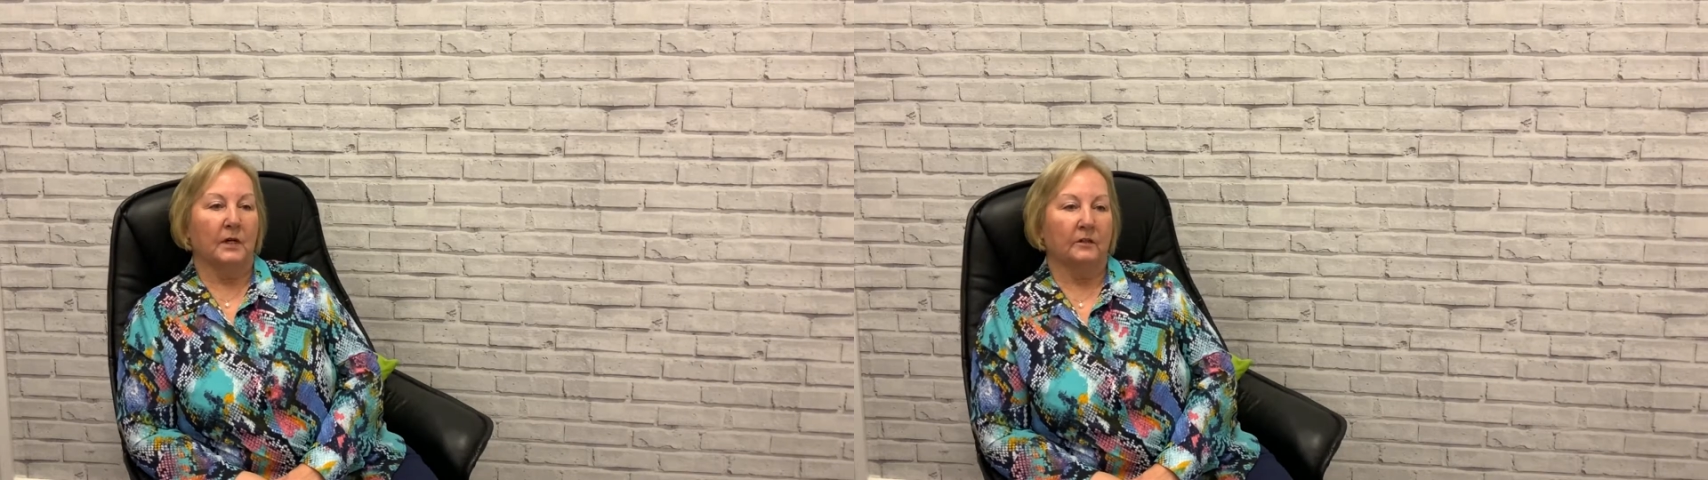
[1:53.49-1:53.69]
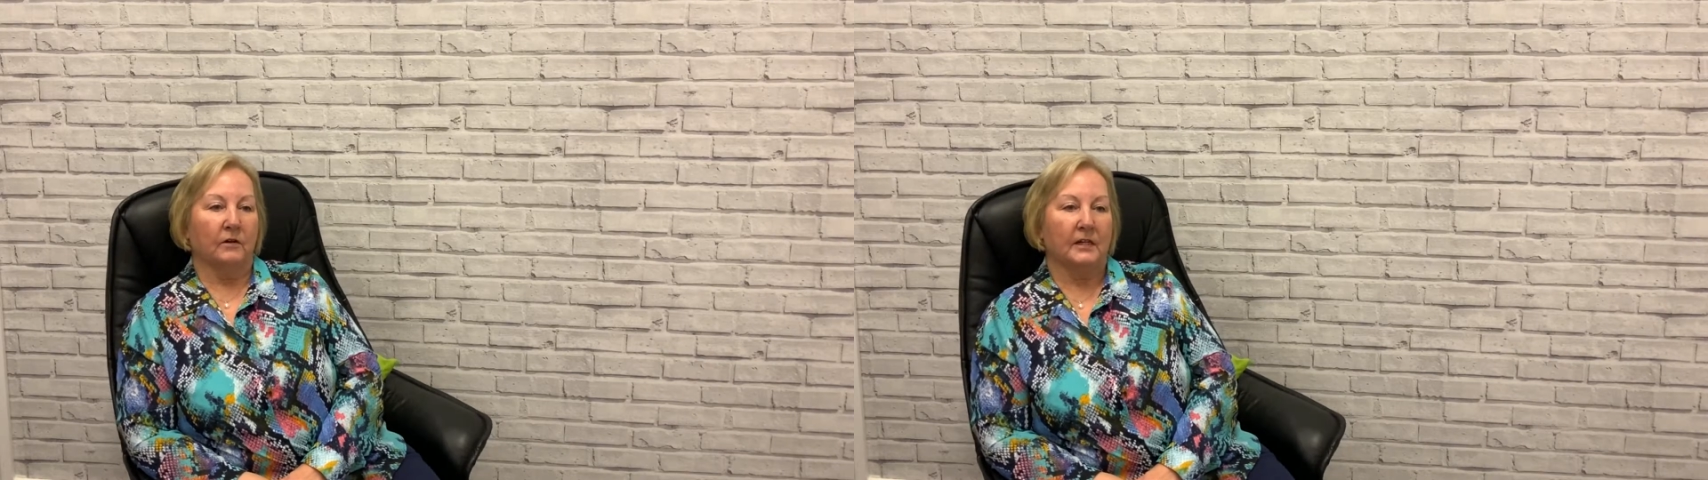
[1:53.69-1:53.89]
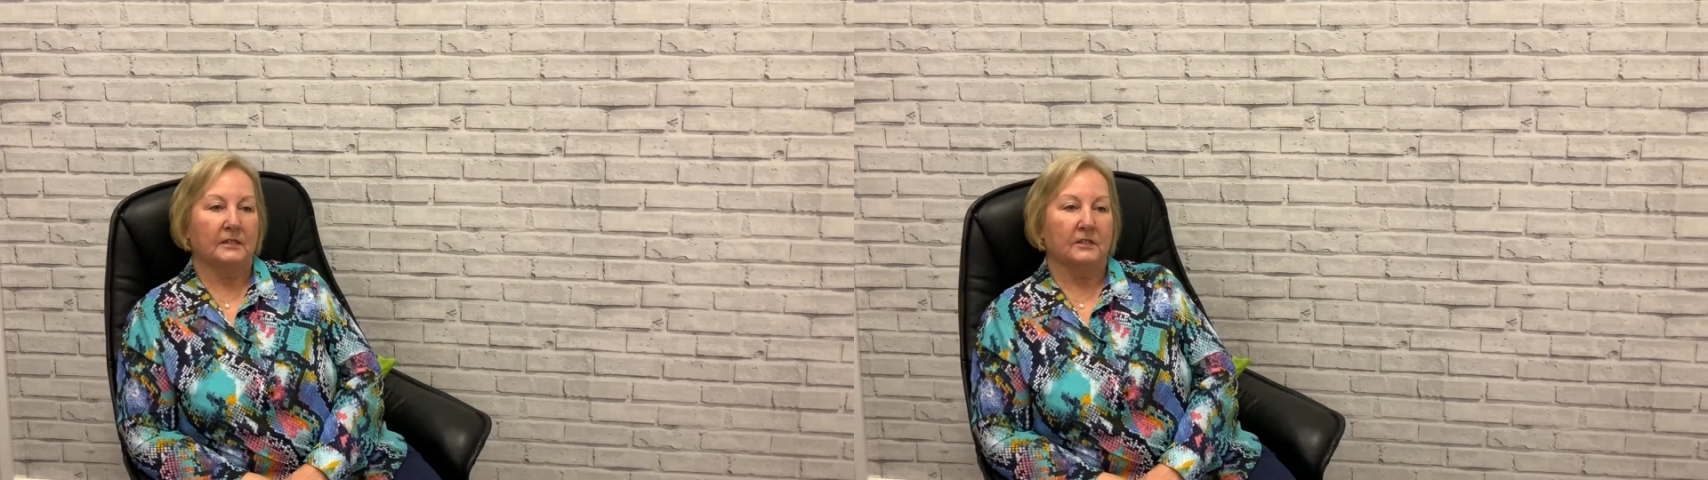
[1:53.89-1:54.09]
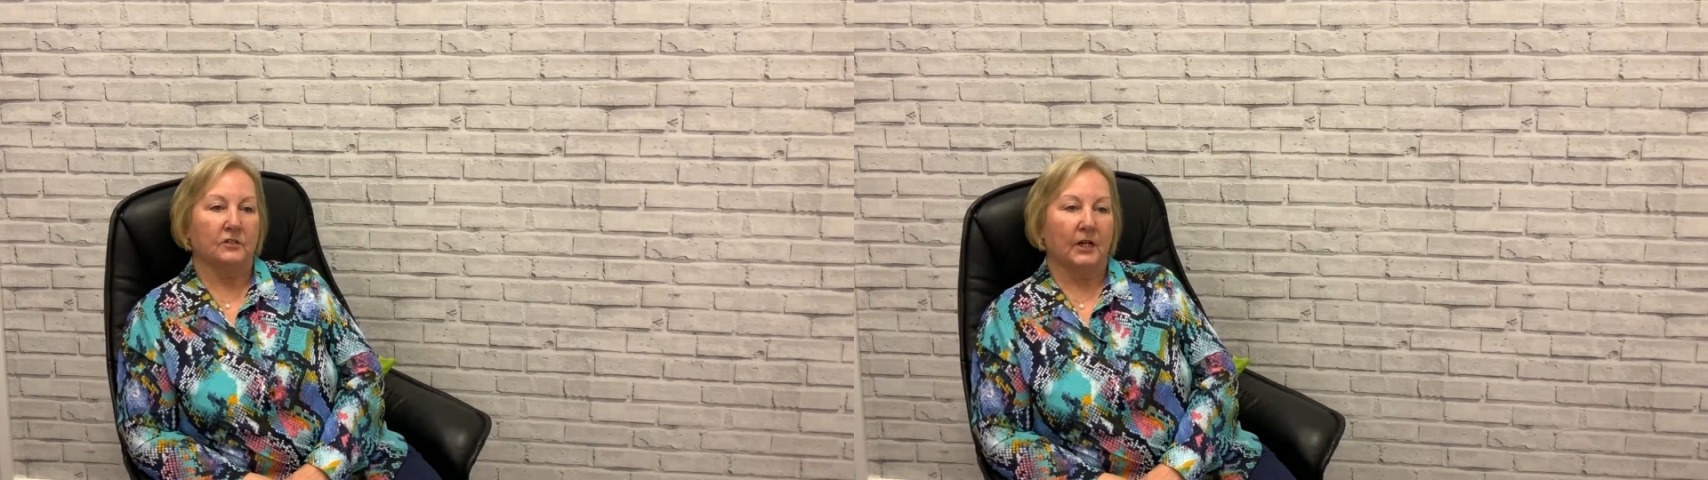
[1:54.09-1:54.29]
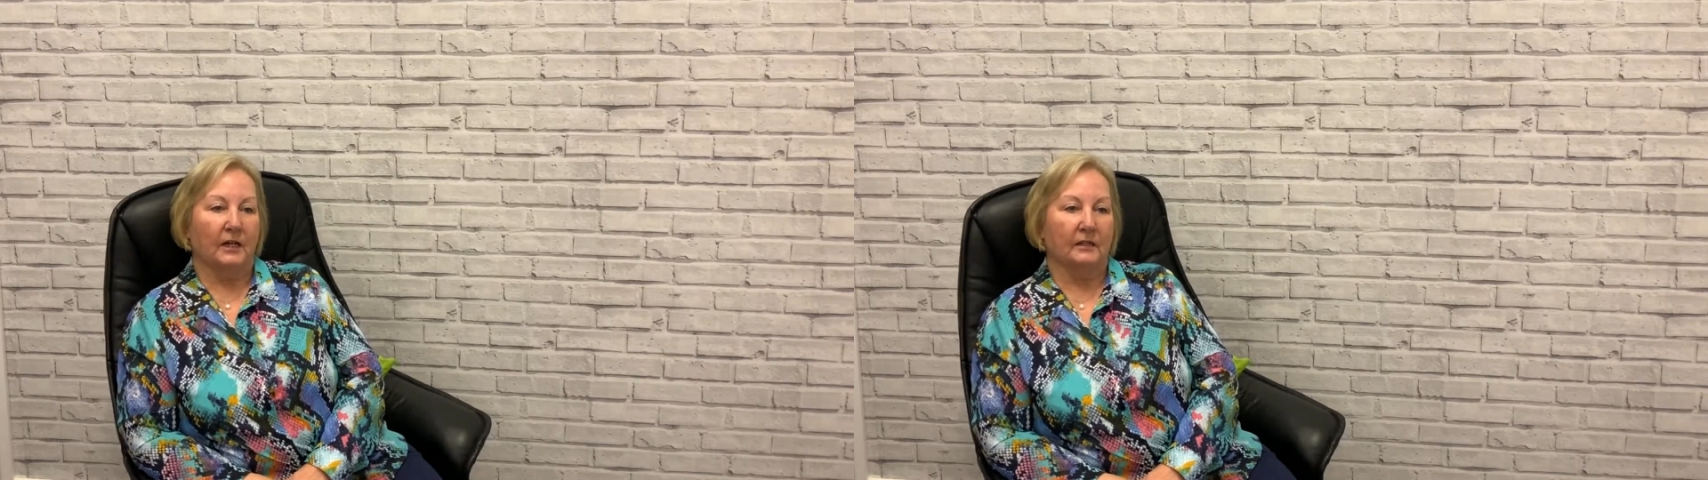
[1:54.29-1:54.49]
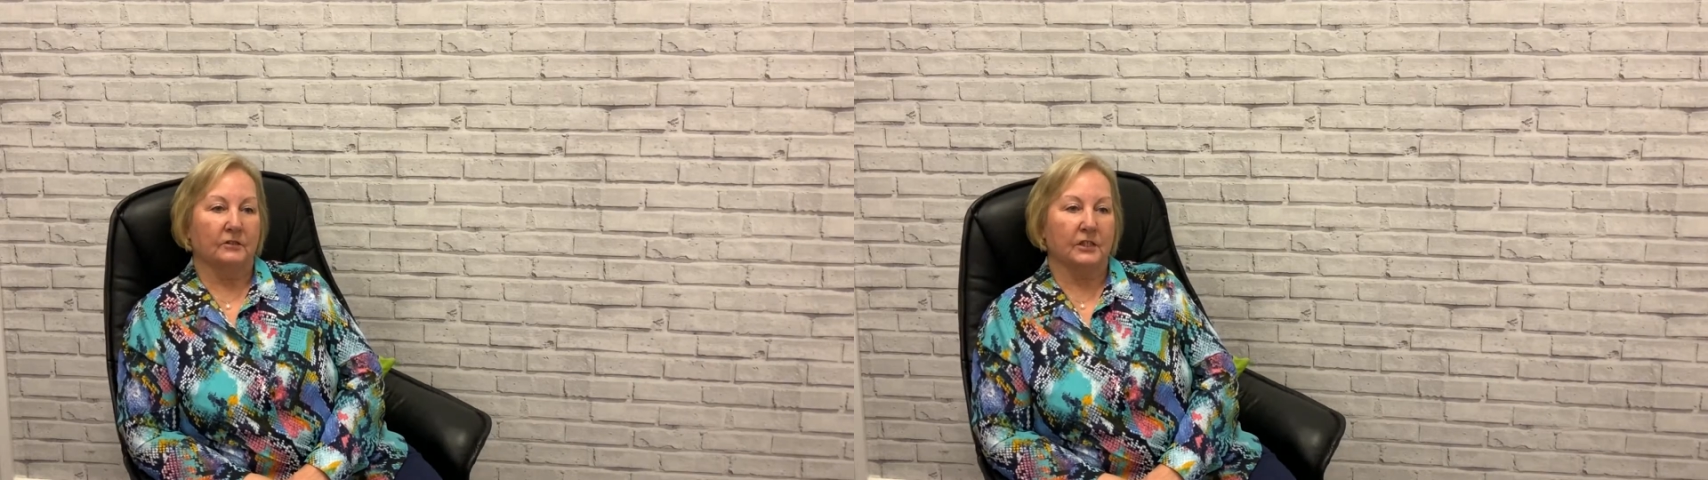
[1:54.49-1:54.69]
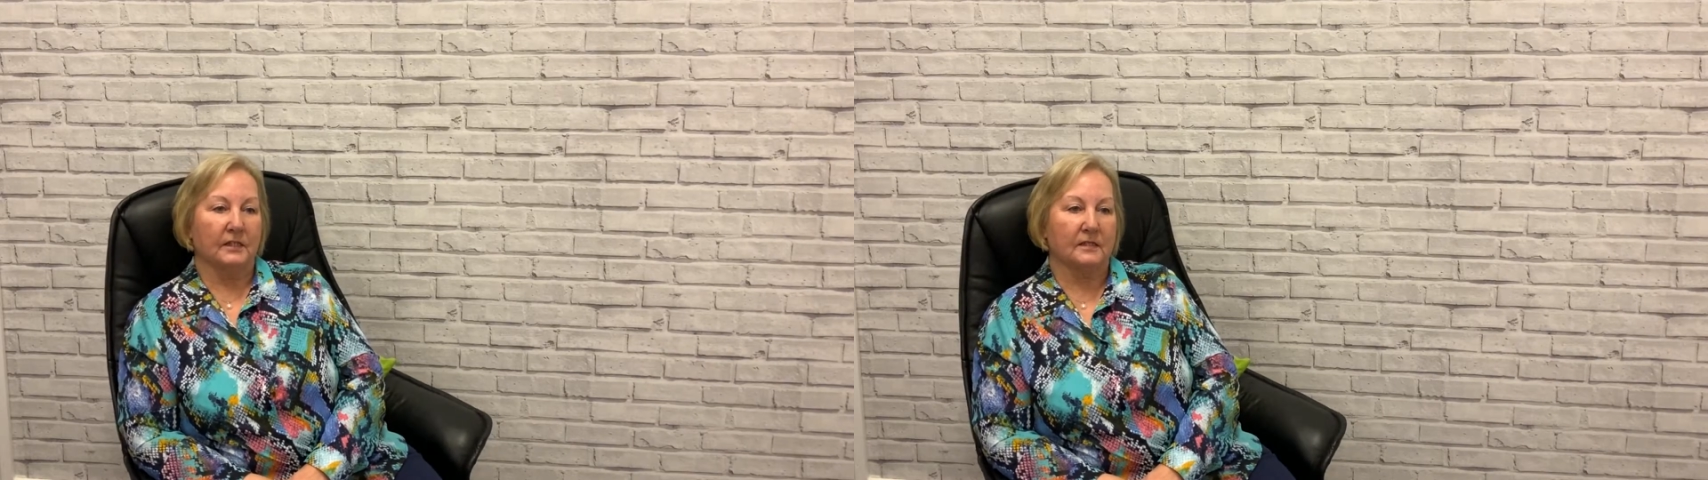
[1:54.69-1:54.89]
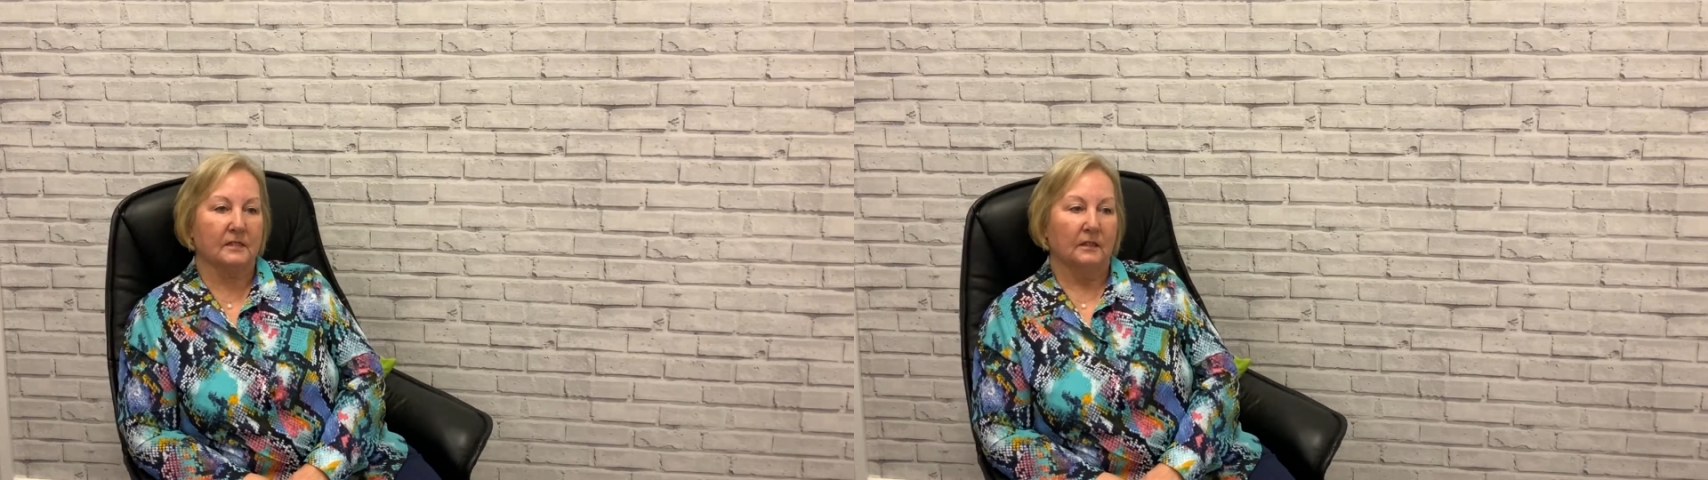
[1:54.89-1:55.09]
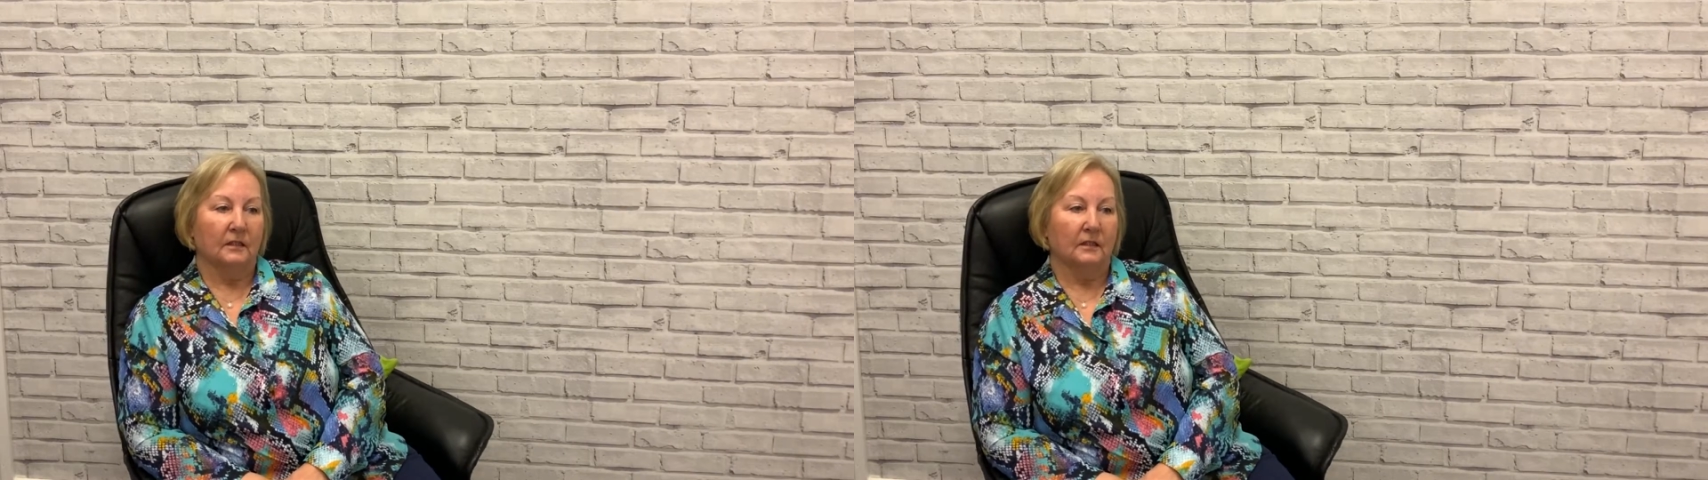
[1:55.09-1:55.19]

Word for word: greatest challenges.